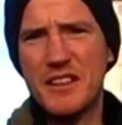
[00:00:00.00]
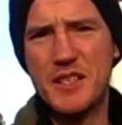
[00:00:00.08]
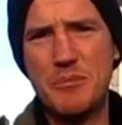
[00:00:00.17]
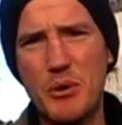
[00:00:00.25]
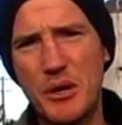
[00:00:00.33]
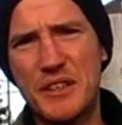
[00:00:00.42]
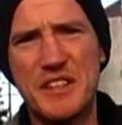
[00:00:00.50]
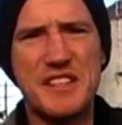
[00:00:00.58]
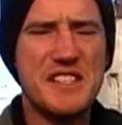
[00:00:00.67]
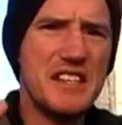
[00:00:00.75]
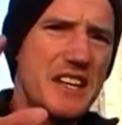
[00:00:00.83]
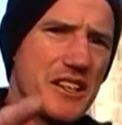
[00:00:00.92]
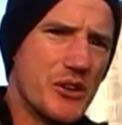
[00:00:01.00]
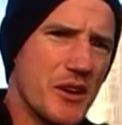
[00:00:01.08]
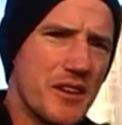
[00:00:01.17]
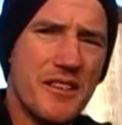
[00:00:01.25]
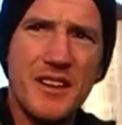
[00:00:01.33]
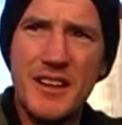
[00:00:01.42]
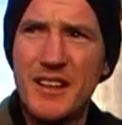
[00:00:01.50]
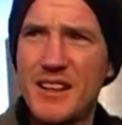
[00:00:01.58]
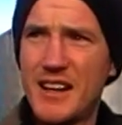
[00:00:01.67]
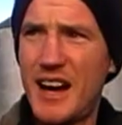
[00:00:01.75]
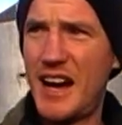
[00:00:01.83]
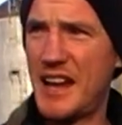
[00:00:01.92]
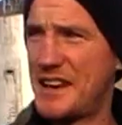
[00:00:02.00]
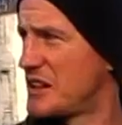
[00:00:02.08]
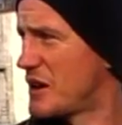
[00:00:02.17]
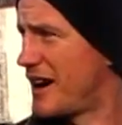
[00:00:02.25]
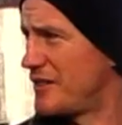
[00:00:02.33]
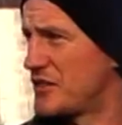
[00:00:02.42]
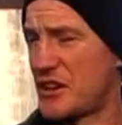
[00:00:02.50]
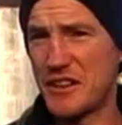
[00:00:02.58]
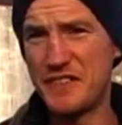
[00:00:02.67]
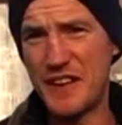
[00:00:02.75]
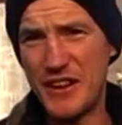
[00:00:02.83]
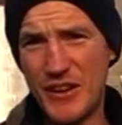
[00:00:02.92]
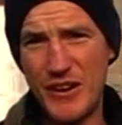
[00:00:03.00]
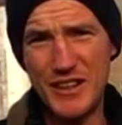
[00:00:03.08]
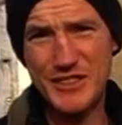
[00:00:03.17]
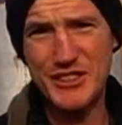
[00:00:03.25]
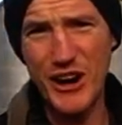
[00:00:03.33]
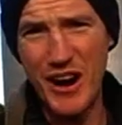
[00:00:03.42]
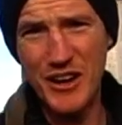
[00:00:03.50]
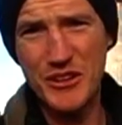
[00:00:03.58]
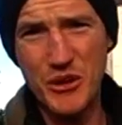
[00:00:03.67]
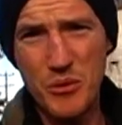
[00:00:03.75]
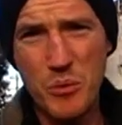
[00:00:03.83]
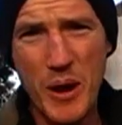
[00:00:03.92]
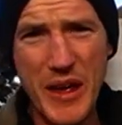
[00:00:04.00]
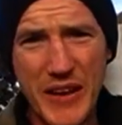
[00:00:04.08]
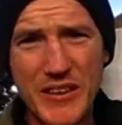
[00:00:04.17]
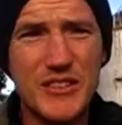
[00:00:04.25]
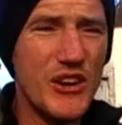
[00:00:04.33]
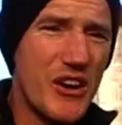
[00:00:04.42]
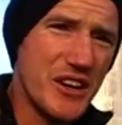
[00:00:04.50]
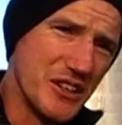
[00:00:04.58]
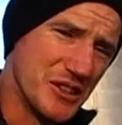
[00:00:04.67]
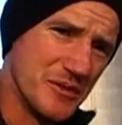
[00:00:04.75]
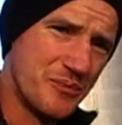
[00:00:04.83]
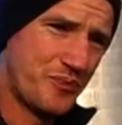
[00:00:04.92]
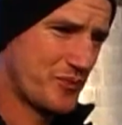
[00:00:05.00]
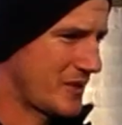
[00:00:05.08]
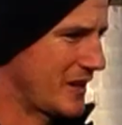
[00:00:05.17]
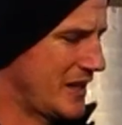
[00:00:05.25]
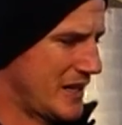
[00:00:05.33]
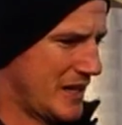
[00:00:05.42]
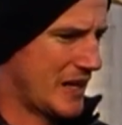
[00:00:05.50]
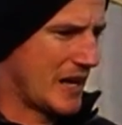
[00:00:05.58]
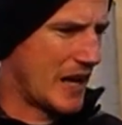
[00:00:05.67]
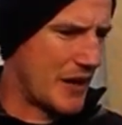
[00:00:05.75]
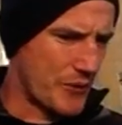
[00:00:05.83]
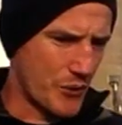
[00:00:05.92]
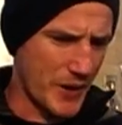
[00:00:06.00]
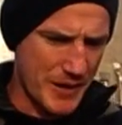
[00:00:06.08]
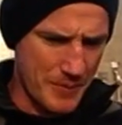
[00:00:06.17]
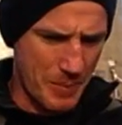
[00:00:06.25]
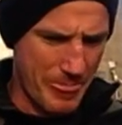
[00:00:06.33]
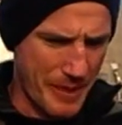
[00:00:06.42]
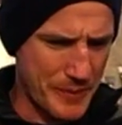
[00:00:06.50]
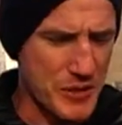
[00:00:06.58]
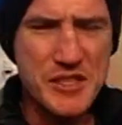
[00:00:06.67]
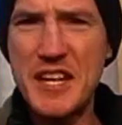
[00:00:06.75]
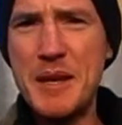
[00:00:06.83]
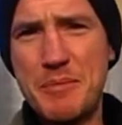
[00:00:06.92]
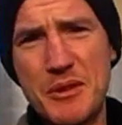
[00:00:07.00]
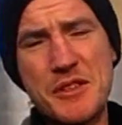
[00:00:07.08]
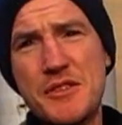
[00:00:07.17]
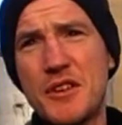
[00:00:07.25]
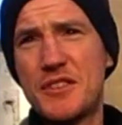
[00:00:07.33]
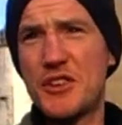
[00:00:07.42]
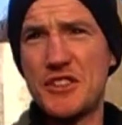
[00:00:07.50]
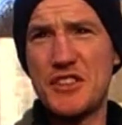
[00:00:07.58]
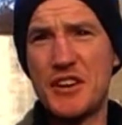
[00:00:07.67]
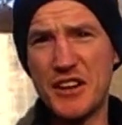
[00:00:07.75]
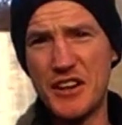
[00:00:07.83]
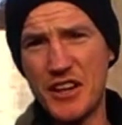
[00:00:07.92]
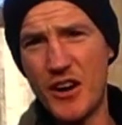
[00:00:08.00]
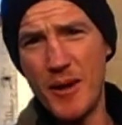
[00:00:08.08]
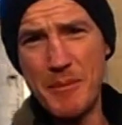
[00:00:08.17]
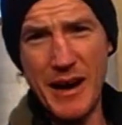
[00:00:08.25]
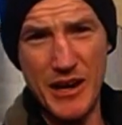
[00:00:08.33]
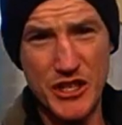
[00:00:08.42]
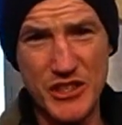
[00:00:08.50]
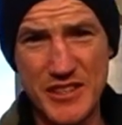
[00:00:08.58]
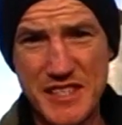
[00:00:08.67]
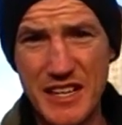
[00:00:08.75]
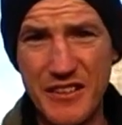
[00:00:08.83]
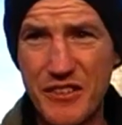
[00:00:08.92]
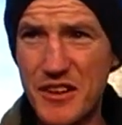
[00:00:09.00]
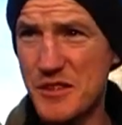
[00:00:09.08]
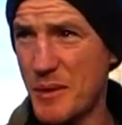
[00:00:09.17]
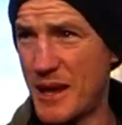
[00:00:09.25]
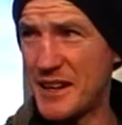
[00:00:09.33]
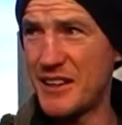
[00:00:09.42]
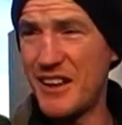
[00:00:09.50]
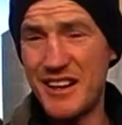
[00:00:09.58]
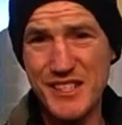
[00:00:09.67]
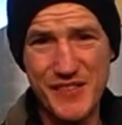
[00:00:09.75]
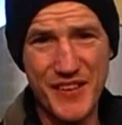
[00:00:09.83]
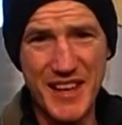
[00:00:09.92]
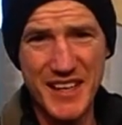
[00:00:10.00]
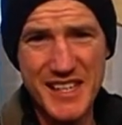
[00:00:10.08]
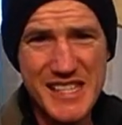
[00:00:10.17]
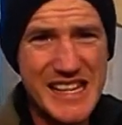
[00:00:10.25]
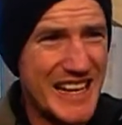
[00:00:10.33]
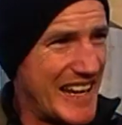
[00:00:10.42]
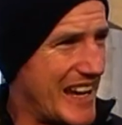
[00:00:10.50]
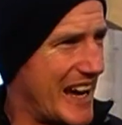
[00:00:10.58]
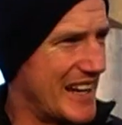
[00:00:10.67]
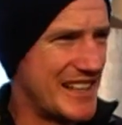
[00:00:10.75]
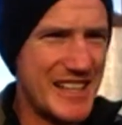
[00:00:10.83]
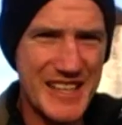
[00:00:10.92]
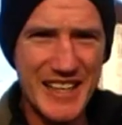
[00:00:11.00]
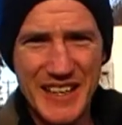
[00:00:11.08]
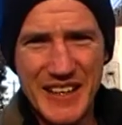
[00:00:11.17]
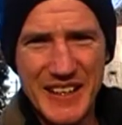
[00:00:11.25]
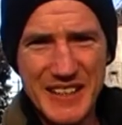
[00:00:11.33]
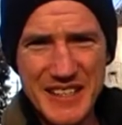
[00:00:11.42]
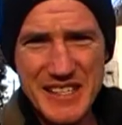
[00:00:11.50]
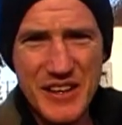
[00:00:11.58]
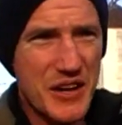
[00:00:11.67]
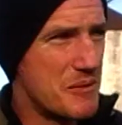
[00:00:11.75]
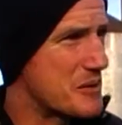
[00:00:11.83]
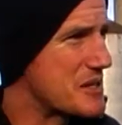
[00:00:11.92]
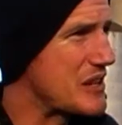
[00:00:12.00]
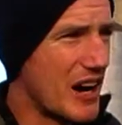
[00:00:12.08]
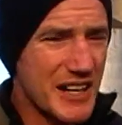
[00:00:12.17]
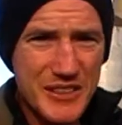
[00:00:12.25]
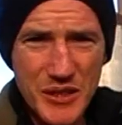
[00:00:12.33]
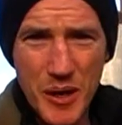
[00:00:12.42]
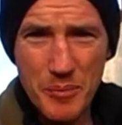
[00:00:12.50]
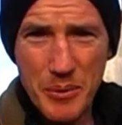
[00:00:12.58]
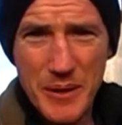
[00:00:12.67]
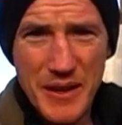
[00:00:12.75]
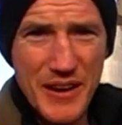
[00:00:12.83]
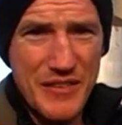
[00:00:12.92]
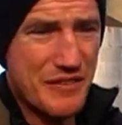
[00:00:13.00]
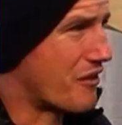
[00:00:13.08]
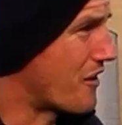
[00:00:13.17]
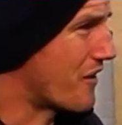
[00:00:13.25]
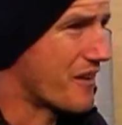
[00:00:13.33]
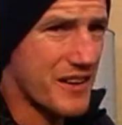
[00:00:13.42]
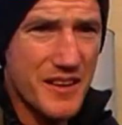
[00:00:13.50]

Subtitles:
the book The Secret, and you have another fella called Dr. Wayne Dyer. Right? There's another guy called Marshall Silver as well in Las Vegas, and this guy was locked up for